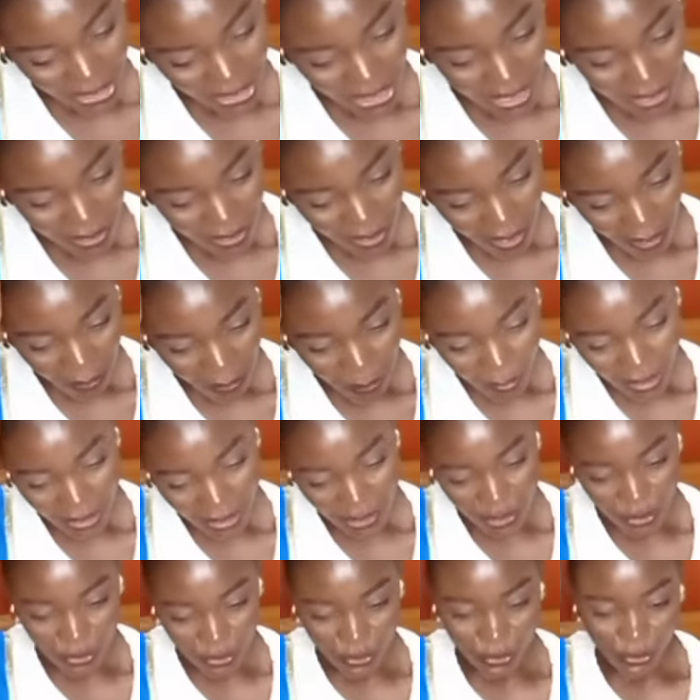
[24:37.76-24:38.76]
she told
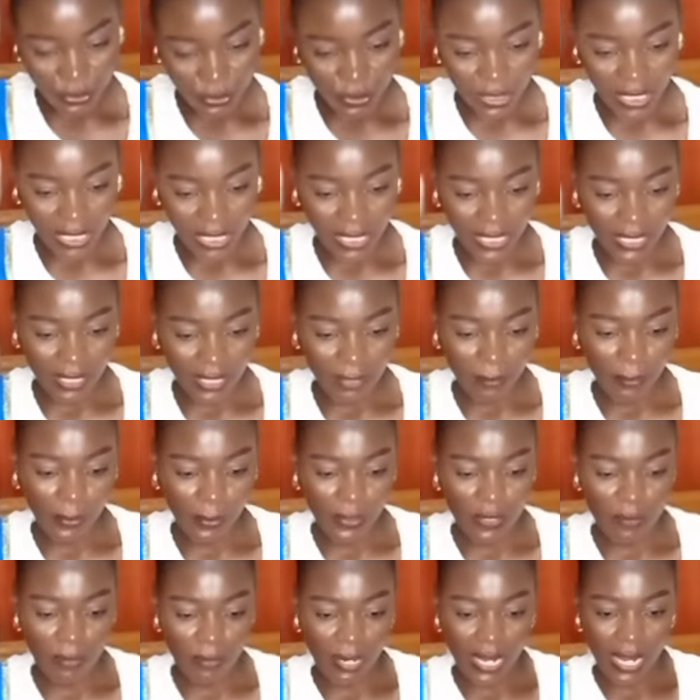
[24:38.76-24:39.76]
me to like
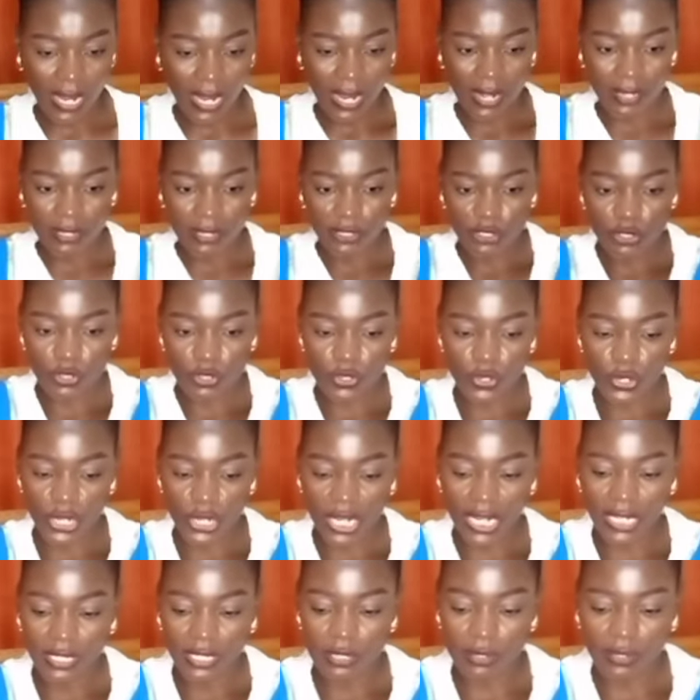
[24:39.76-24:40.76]
put my hands
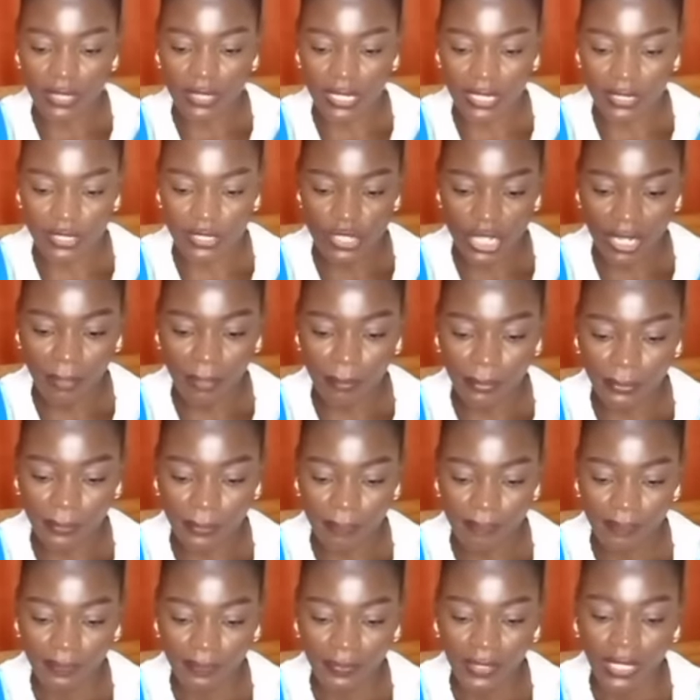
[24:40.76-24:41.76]
straight on the
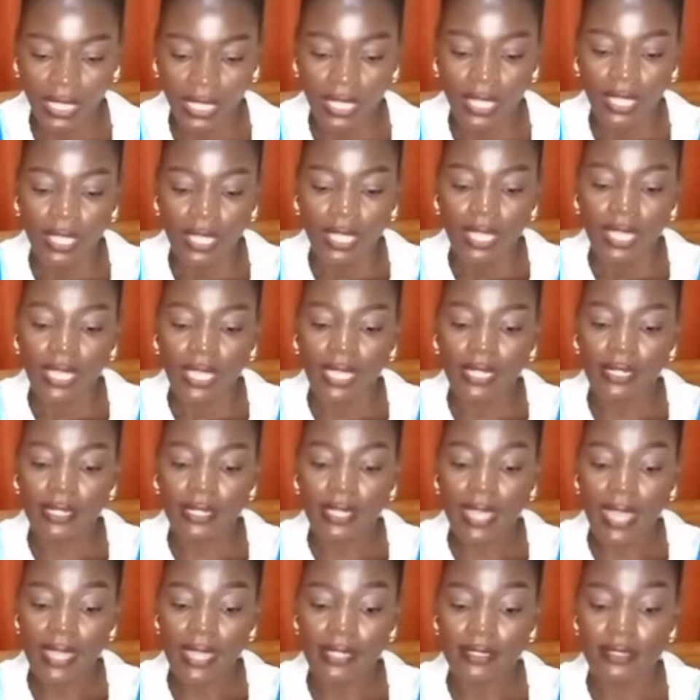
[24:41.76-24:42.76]
table.
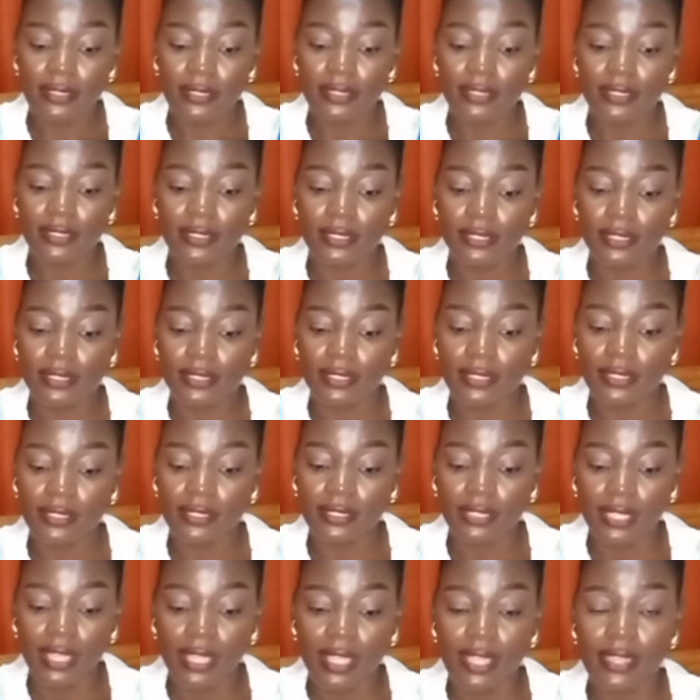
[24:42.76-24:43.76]
And guys,
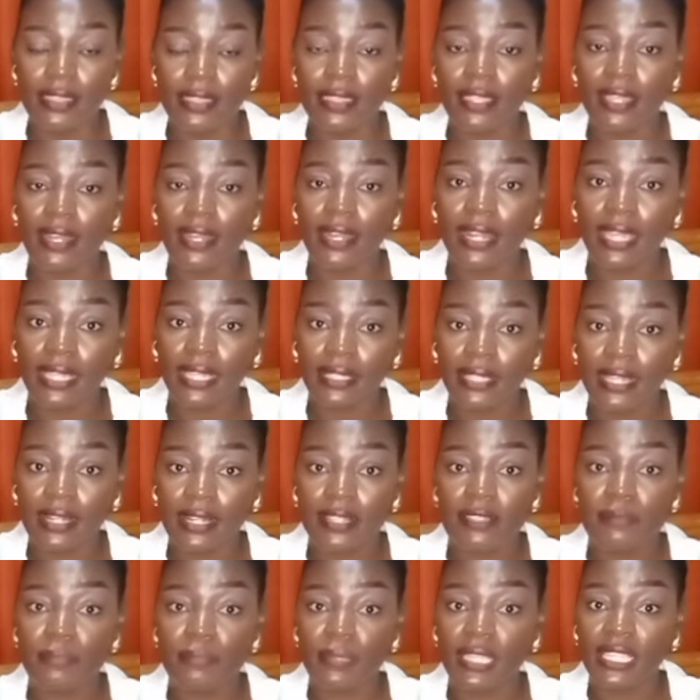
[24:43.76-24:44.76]
the light
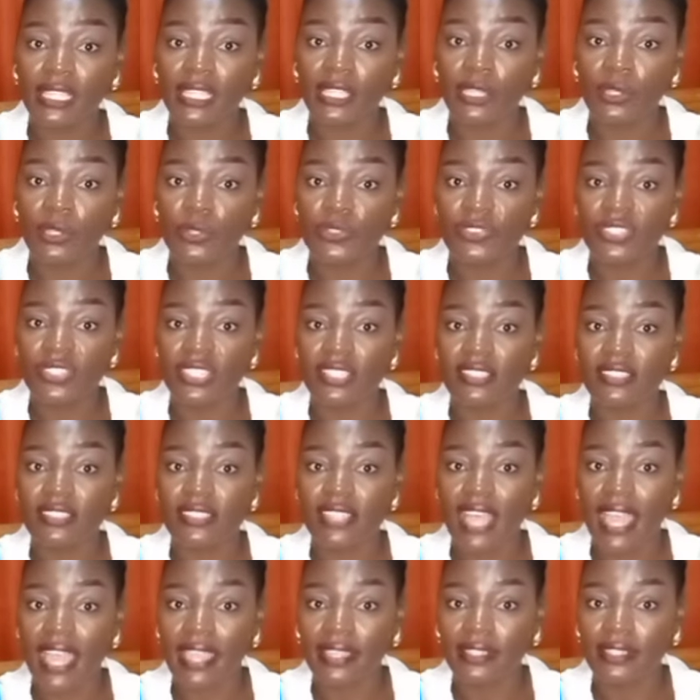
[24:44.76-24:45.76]
that is being used
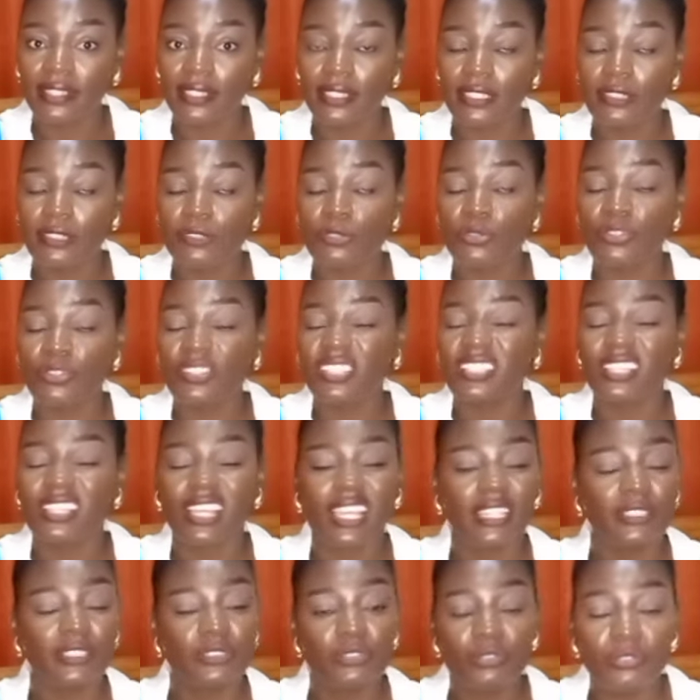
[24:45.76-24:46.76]
inside is not,
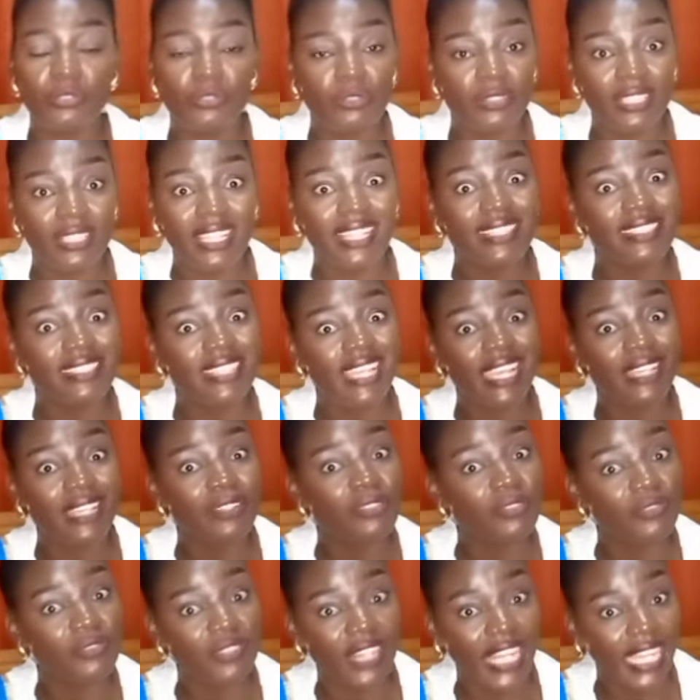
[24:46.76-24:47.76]
I don't know that
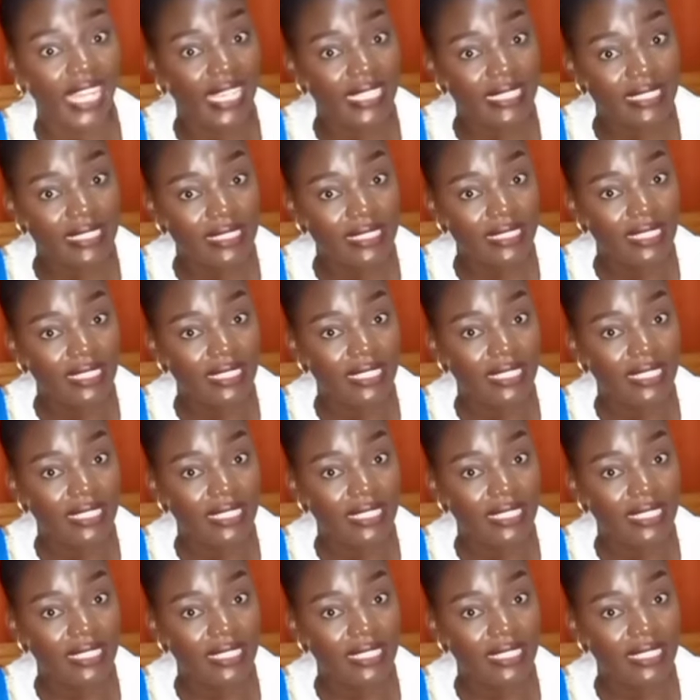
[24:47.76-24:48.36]
kind of light.